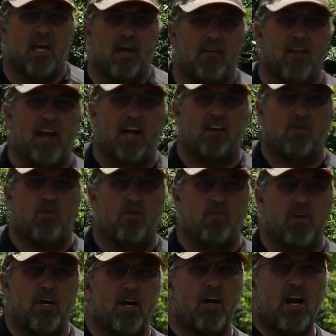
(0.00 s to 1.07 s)
and then I'll go
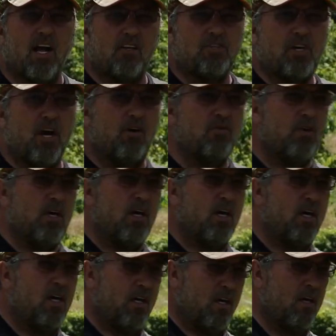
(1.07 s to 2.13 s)
over here and I'll show you
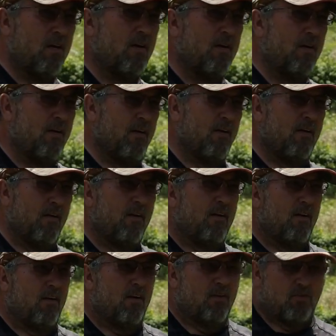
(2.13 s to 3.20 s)

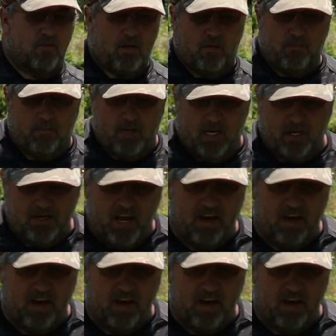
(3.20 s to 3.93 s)
some